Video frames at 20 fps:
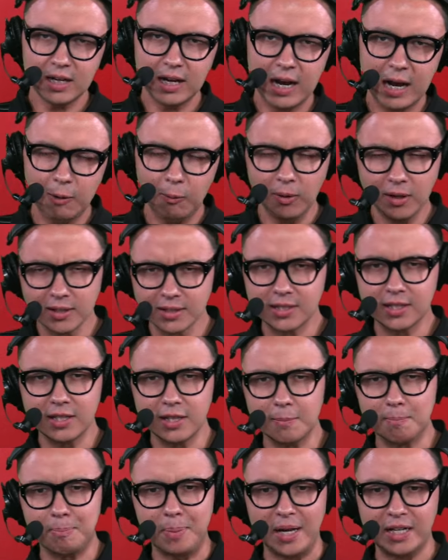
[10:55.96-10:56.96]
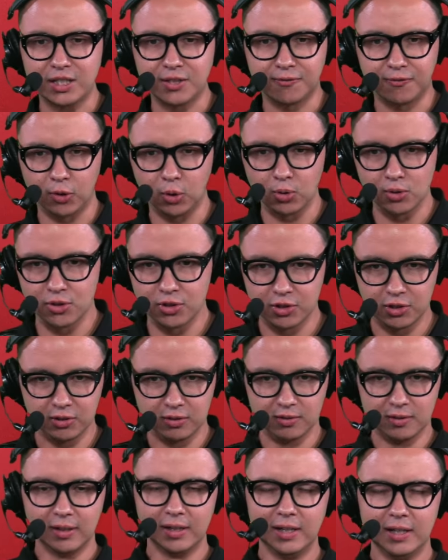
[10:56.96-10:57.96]
I want to see the best version
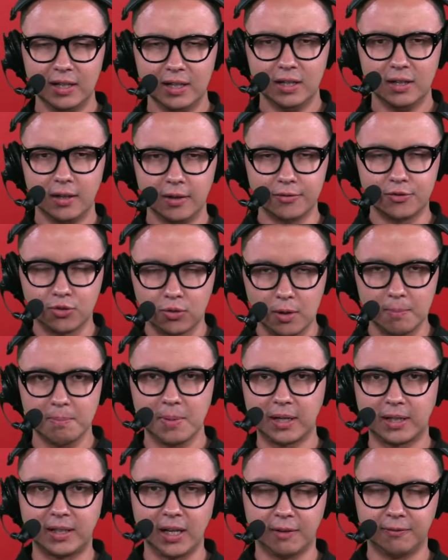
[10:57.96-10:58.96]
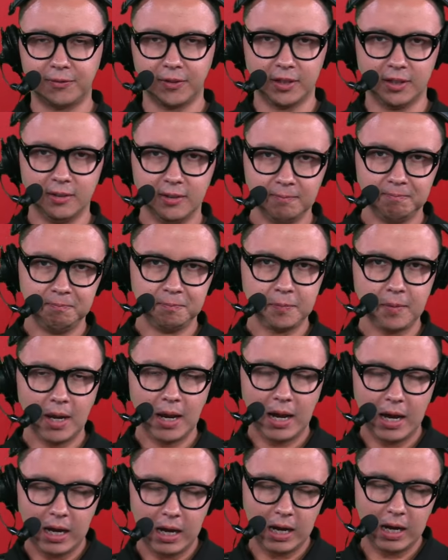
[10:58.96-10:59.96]
of Trent McDuffie.
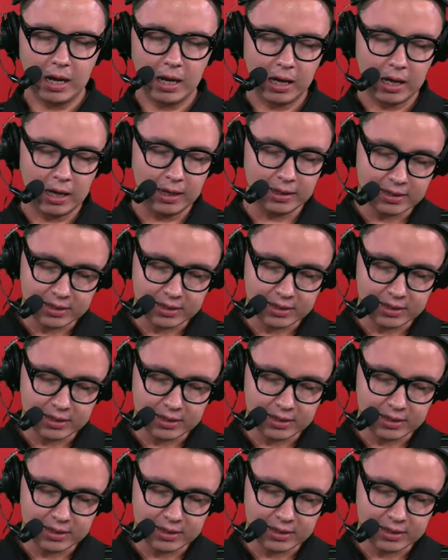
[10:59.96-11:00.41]
I'll